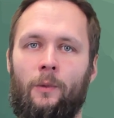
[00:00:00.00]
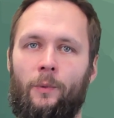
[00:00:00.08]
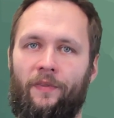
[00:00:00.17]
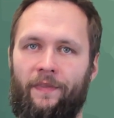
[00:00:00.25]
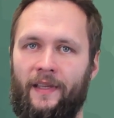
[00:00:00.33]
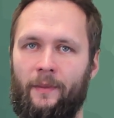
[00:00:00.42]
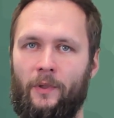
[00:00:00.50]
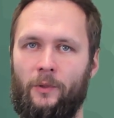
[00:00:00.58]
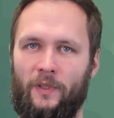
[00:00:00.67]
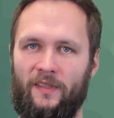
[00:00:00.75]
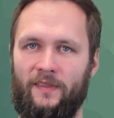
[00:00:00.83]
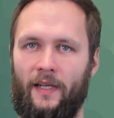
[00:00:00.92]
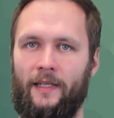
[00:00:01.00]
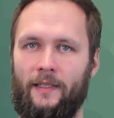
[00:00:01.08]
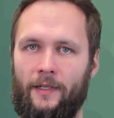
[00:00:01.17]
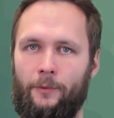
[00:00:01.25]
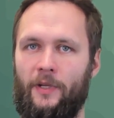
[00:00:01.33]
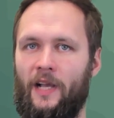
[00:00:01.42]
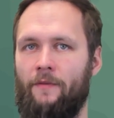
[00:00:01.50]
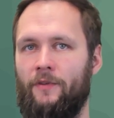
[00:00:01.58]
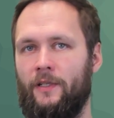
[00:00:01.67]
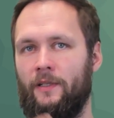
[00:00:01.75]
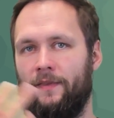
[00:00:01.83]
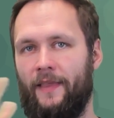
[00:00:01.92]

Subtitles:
we think about recycle and recover,